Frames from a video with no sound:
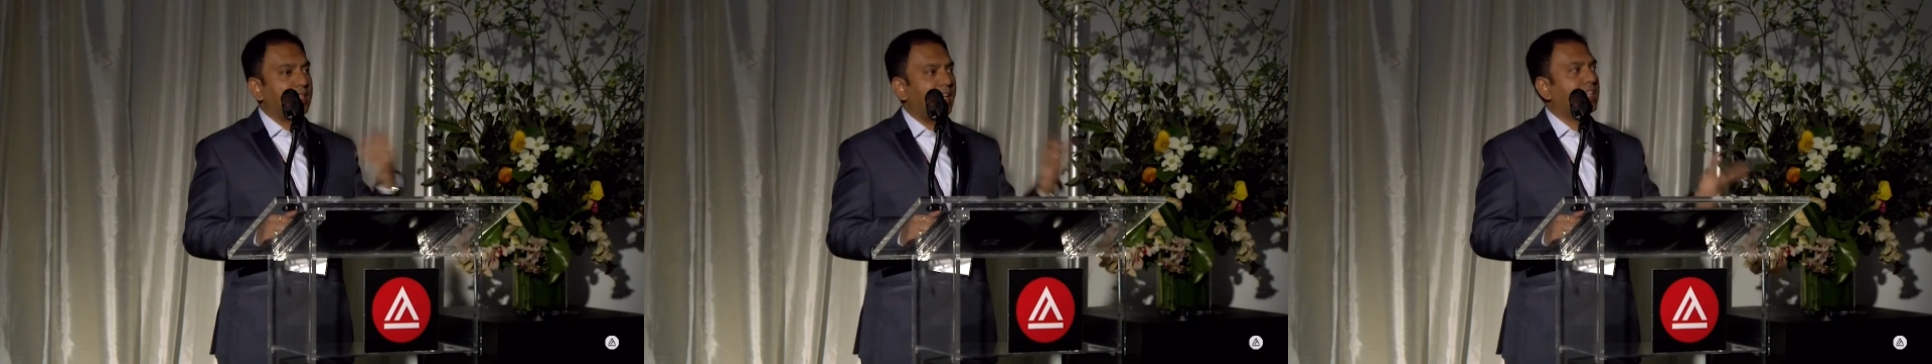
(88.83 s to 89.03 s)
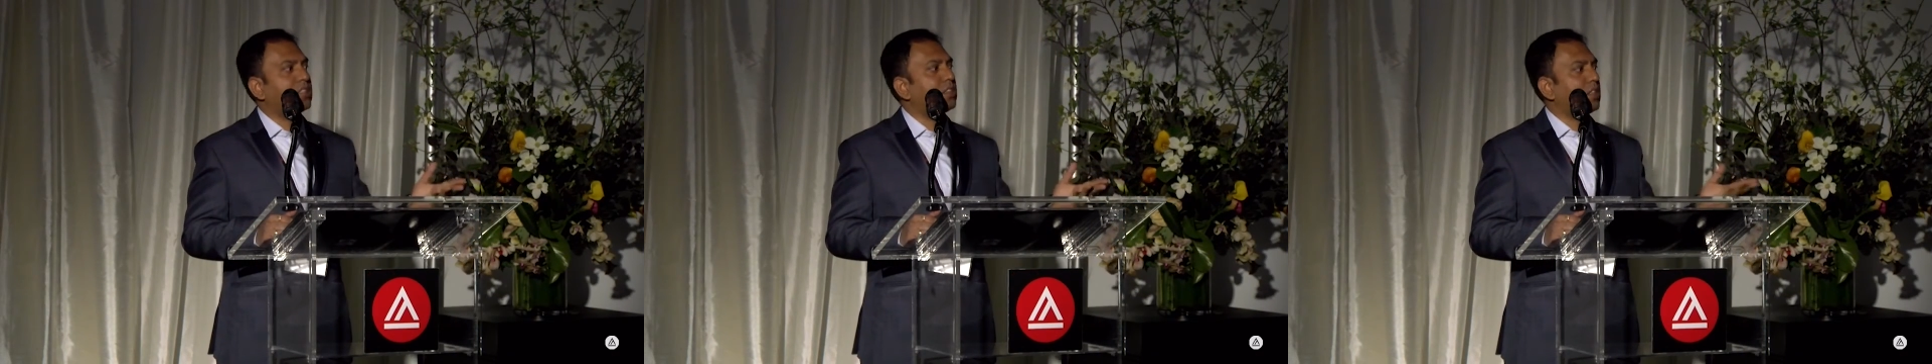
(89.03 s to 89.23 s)

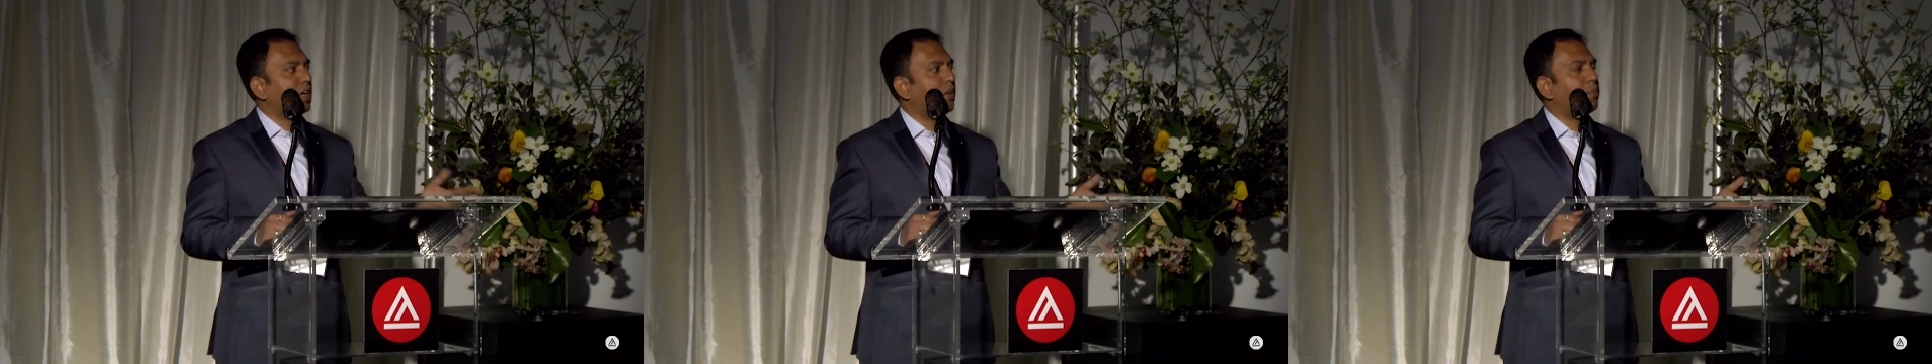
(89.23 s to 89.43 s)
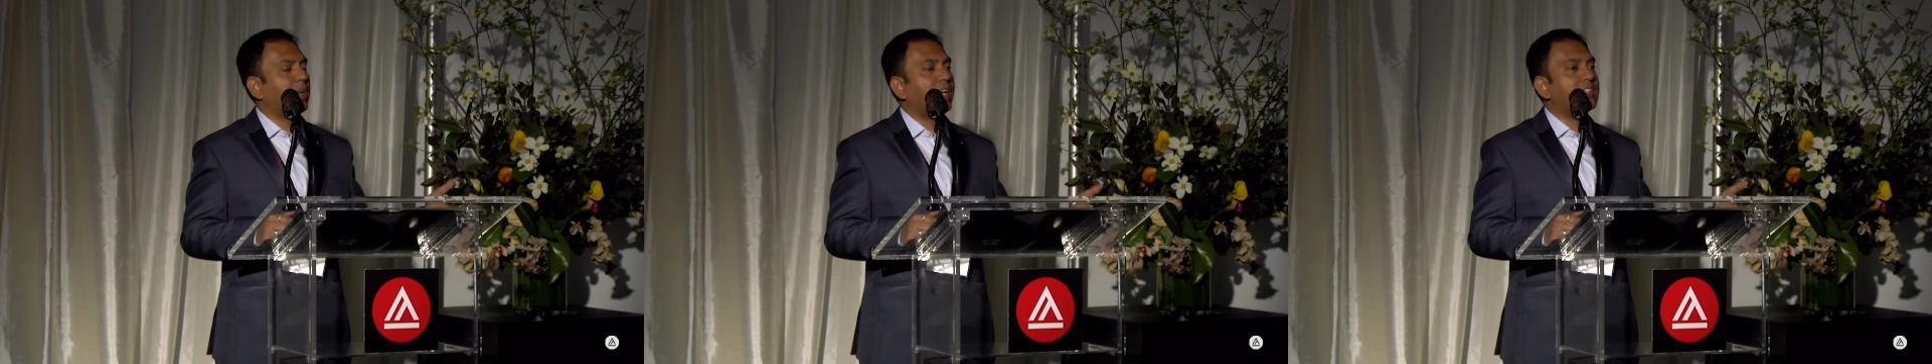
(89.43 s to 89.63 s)
next
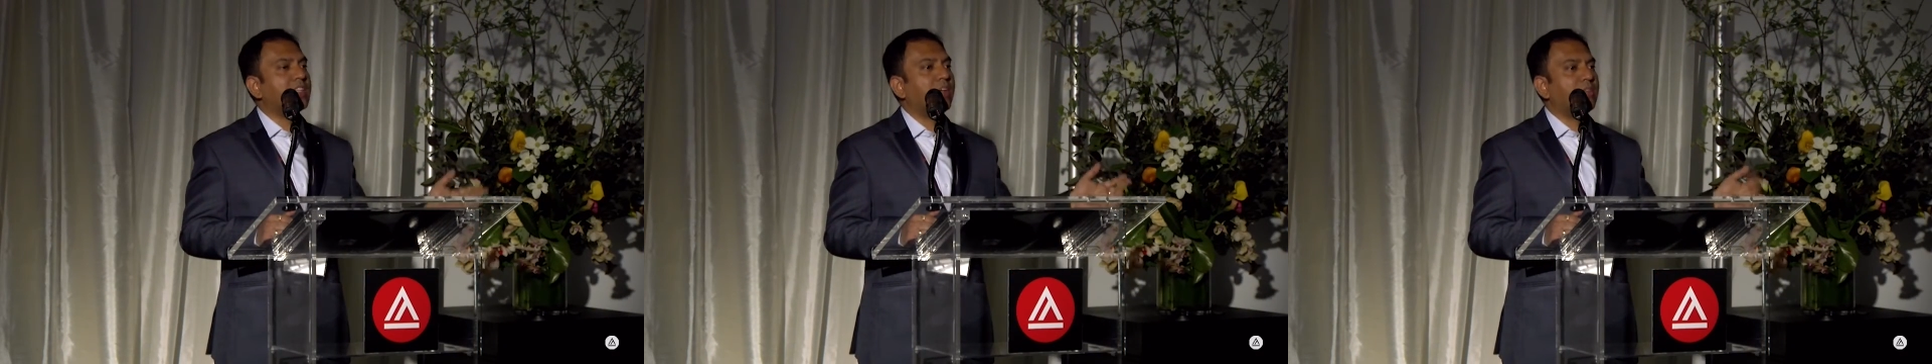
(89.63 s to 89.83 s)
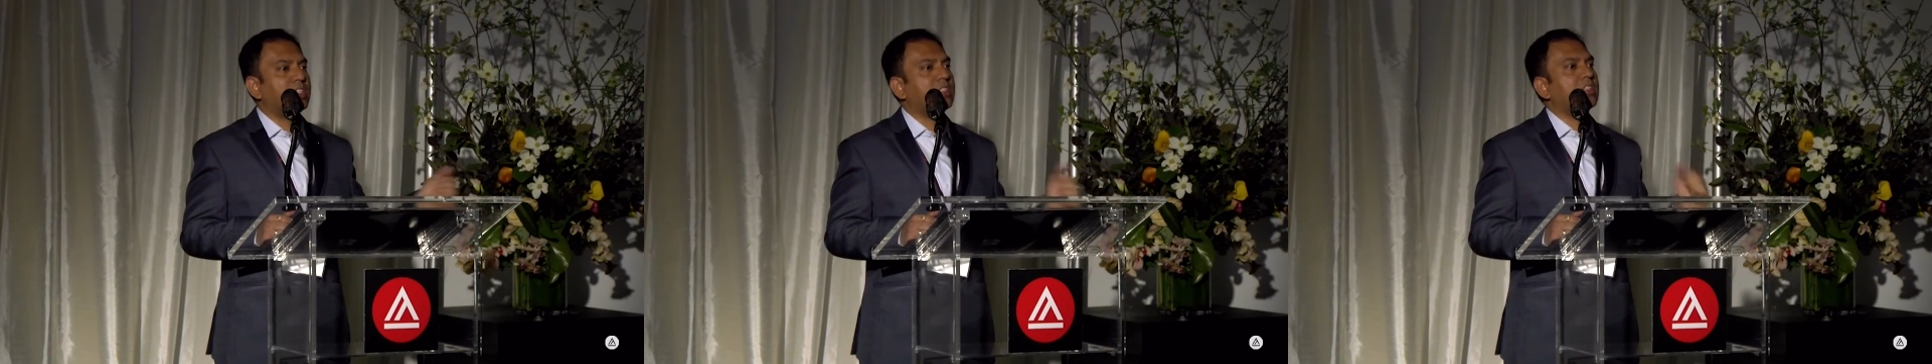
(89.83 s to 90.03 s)
place
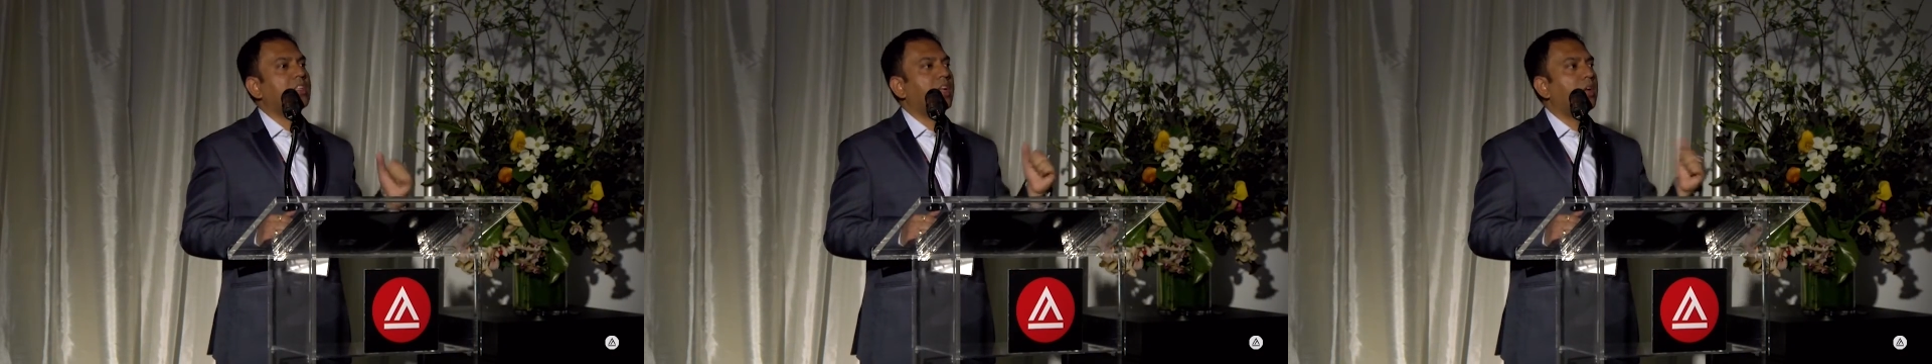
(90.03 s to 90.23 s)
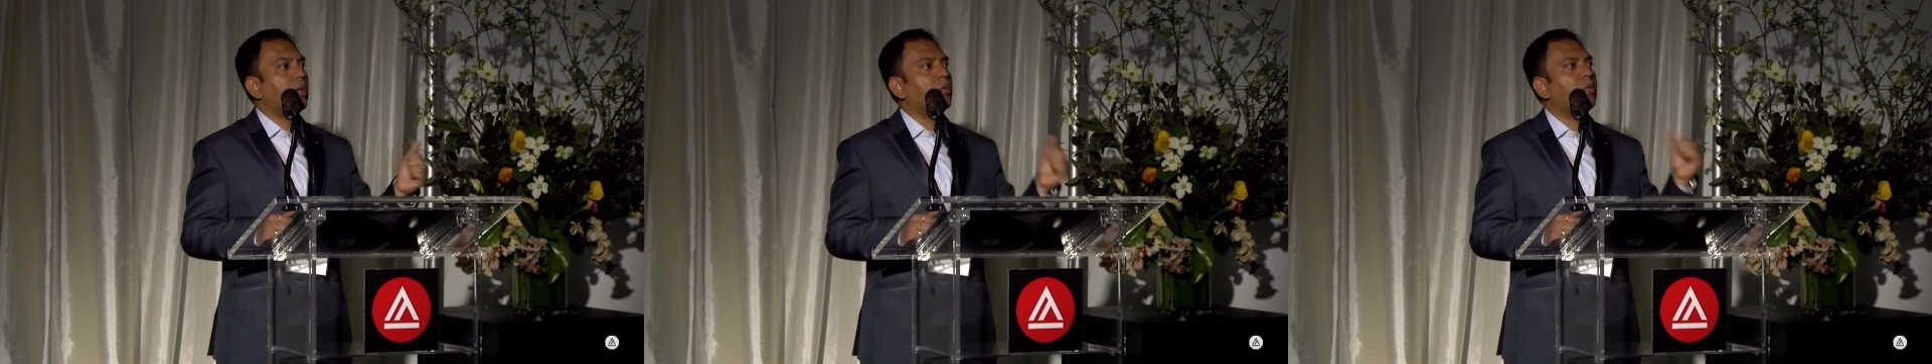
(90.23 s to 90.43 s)
I
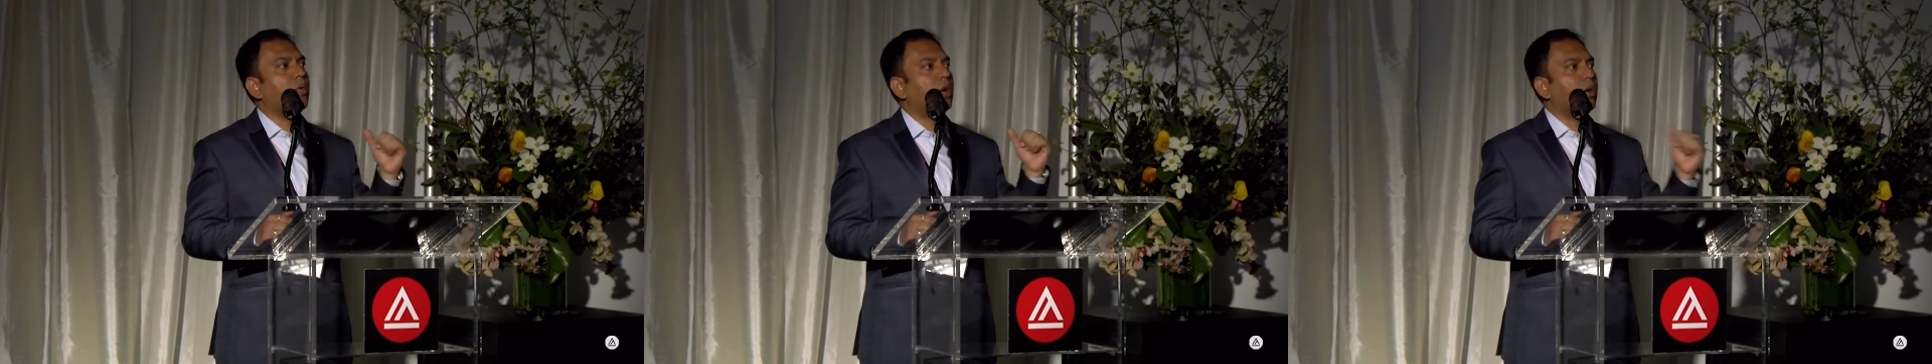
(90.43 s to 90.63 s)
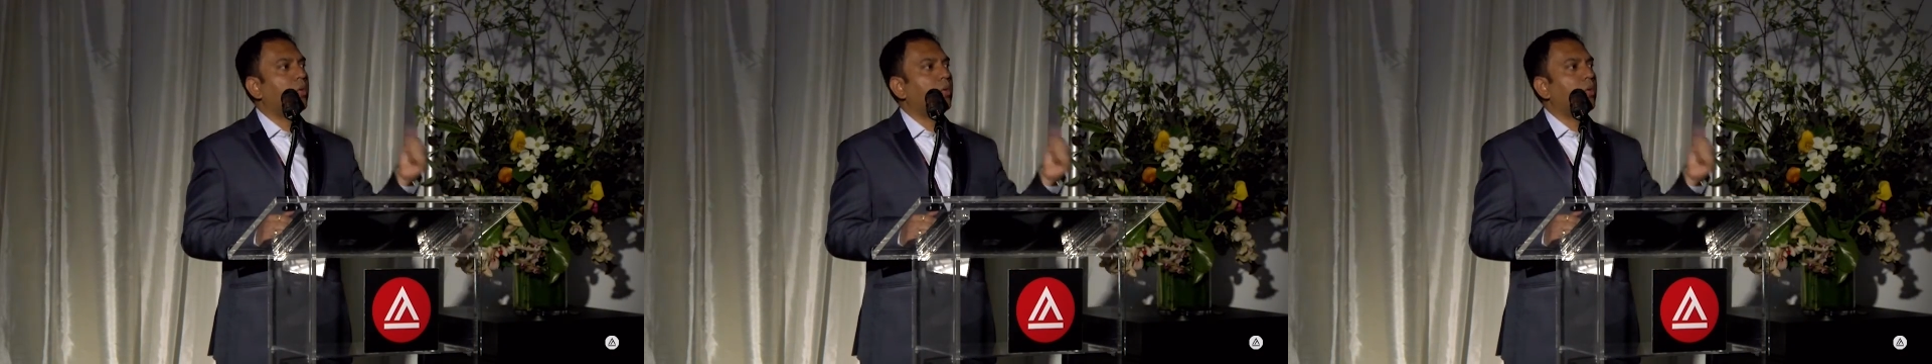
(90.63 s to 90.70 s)
visited on